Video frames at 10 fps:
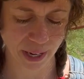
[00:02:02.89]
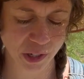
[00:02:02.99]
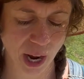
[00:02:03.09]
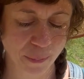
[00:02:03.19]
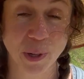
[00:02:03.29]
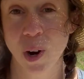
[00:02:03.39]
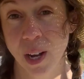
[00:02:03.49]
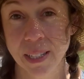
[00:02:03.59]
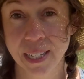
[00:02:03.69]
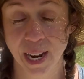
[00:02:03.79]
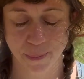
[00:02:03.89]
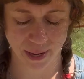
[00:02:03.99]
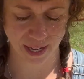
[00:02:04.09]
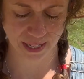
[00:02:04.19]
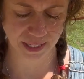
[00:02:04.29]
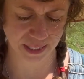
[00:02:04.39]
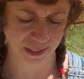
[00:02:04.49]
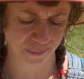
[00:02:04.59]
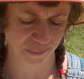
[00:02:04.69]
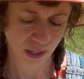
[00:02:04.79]
chapter on type 8.
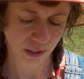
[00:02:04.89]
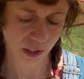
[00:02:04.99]
So